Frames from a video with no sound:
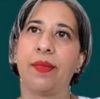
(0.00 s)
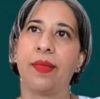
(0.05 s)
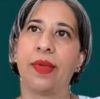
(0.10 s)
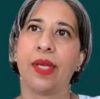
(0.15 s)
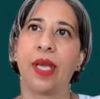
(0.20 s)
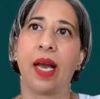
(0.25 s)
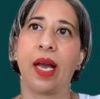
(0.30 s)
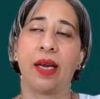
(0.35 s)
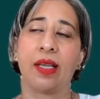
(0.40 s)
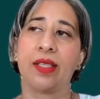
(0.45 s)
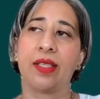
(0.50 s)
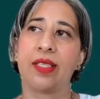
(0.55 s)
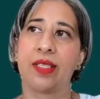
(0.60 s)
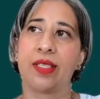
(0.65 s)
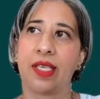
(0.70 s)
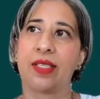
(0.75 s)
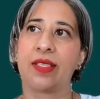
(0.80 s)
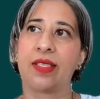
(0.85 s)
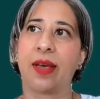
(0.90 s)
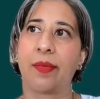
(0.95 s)
Yeah,
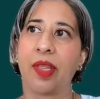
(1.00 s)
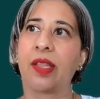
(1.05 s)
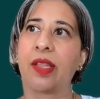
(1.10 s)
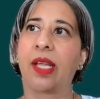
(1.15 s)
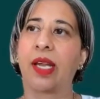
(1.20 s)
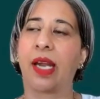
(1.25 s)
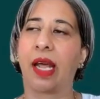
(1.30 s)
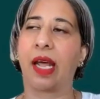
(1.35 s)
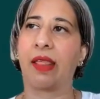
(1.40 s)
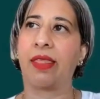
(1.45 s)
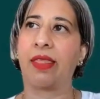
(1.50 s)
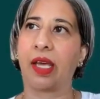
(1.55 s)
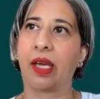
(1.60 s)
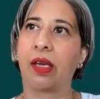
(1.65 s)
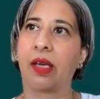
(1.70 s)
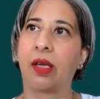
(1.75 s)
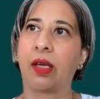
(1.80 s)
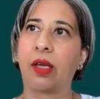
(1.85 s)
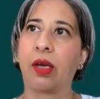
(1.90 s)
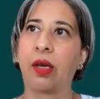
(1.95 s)
it's something that I
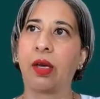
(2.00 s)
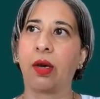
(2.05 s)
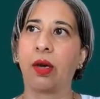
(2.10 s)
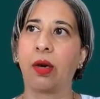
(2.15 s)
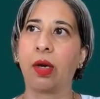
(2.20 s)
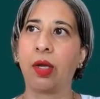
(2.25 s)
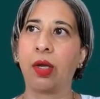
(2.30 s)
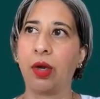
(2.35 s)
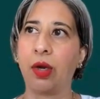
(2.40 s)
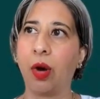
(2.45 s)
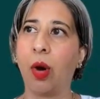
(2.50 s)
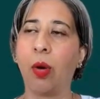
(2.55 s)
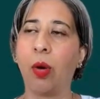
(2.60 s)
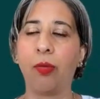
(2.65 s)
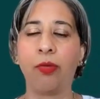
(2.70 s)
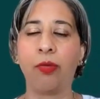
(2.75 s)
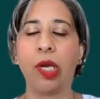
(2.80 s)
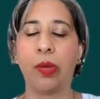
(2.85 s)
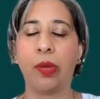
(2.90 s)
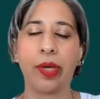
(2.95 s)
think
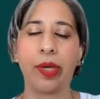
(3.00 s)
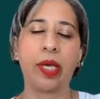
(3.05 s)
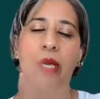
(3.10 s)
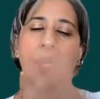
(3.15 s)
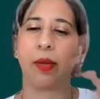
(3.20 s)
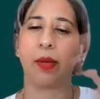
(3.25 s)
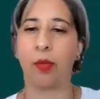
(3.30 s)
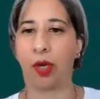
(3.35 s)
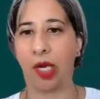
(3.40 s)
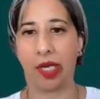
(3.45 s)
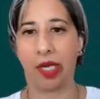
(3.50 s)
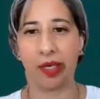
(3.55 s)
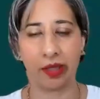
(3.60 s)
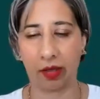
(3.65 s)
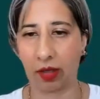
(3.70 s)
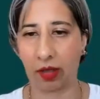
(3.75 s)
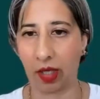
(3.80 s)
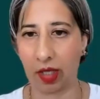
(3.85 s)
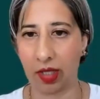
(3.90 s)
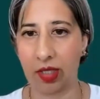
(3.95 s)
hopefully we can emulate
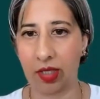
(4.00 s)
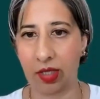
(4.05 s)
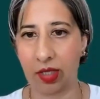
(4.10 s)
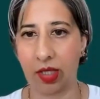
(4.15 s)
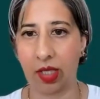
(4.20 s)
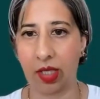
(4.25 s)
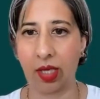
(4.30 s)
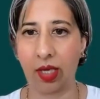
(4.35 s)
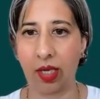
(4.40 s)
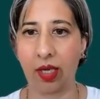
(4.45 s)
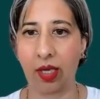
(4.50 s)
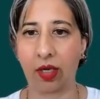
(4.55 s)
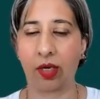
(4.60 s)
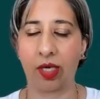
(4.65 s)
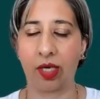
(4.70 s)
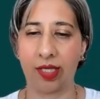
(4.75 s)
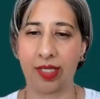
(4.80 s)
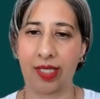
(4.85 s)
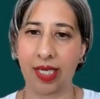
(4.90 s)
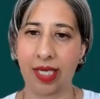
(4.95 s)
across
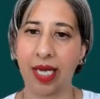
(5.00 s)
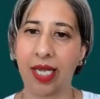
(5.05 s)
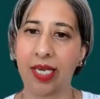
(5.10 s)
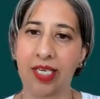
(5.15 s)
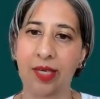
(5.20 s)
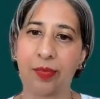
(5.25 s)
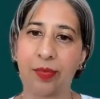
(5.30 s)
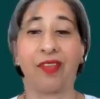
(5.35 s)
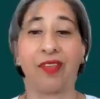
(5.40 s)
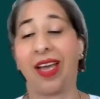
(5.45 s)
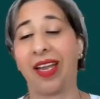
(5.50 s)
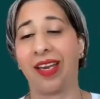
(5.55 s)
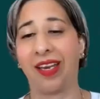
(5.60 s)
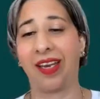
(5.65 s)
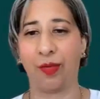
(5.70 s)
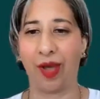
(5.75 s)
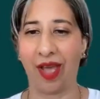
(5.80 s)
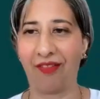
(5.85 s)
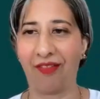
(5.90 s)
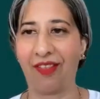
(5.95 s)
the country, provided
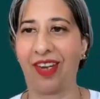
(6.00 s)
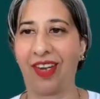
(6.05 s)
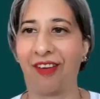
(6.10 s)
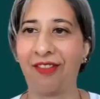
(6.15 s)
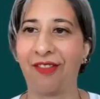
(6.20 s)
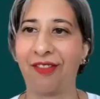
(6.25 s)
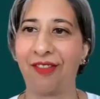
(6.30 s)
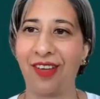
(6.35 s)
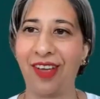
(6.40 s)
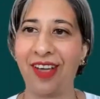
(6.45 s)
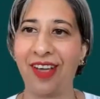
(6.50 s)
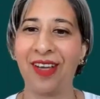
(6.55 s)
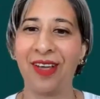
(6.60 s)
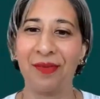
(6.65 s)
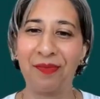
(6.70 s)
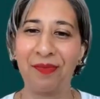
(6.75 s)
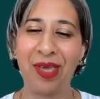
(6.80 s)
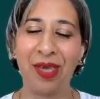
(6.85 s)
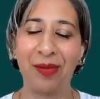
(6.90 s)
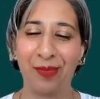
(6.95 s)
we have enough
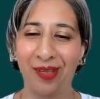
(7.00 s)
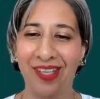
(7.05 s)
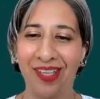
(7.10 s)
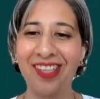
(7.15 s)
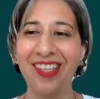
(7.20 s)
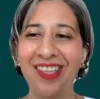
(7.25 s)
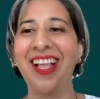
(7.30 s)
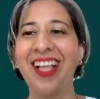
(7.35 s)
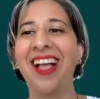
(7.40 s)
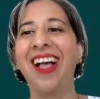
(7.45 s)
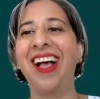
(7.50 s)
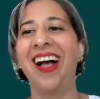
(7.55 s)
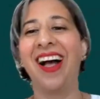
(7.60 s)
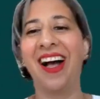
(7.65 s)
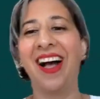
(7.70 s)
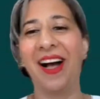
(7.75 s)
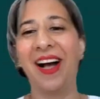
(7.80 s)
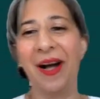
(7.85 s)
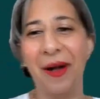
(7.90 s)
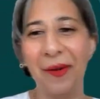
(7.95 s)
people.
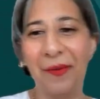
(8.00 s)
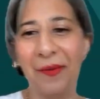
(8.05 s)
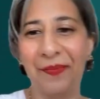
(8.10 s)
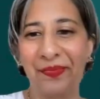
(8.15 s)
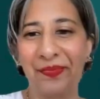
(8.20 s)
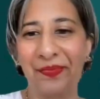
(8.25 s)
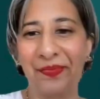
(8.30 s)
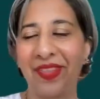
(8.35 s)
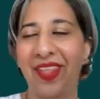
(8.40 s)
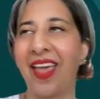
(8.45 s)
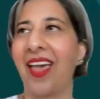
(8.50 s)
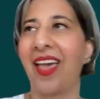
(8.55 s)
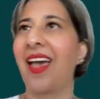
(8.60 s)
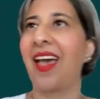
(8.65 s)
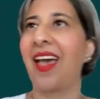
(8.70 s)
So